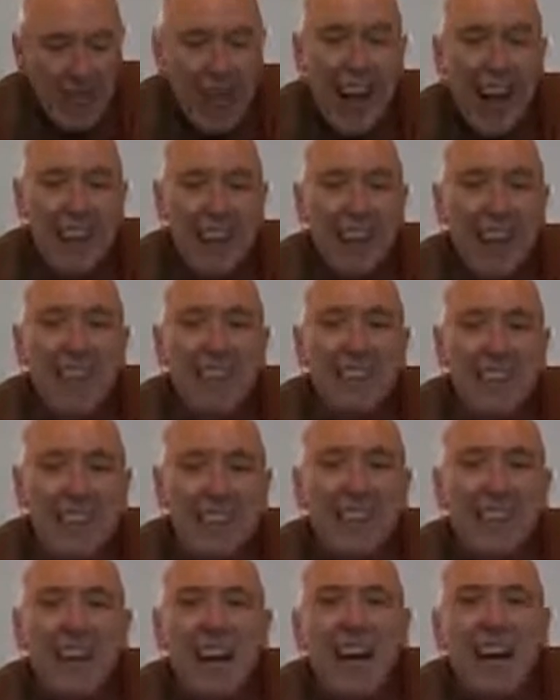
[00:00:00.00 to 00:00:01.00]
and he
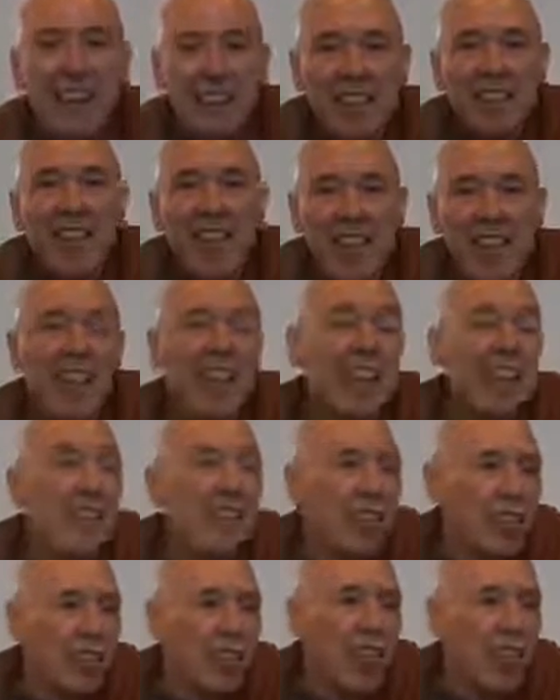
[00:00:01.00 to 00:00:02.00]
does not take
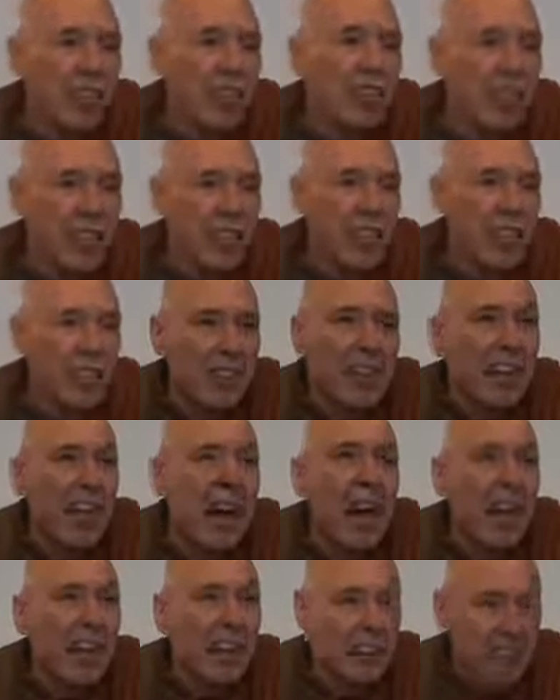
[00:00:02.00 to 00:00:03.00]
instruction or
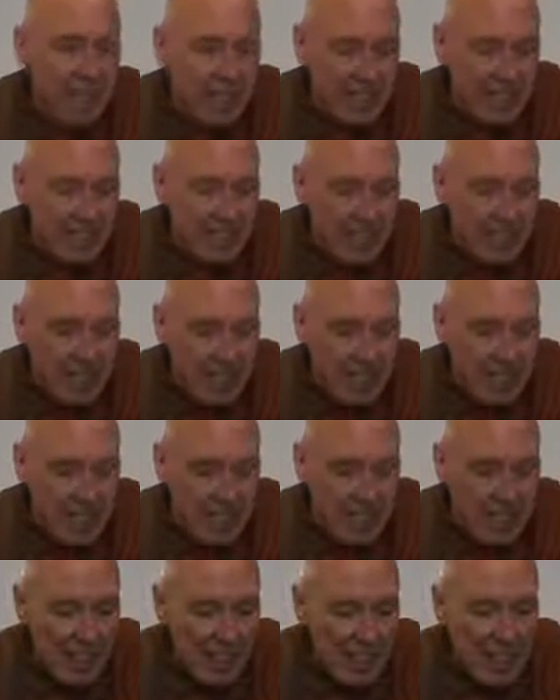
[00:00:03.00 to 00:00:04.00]
guidance
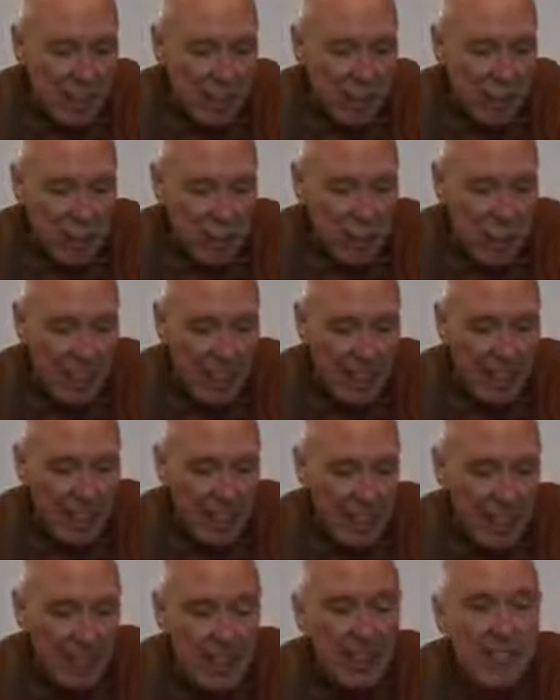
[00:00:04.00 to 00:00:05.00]

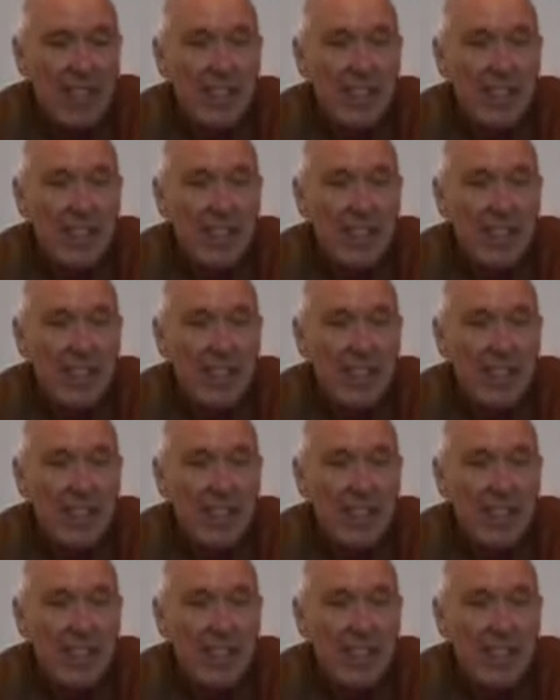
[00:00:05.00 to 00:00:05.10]
rightly.